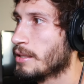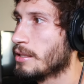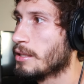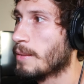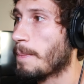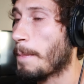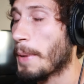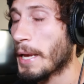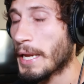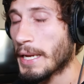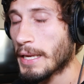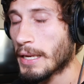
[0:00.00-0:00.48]

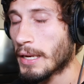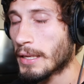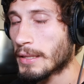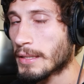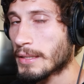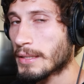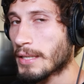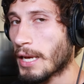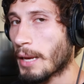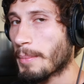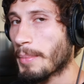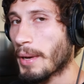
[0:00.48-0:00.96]
Depending on
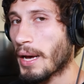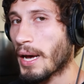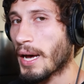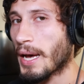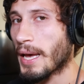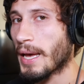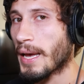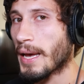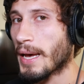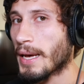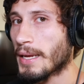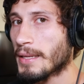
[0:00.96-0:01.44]
the type of
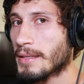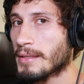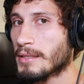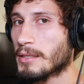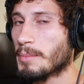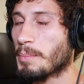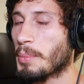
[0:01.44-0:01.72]
hi-hat,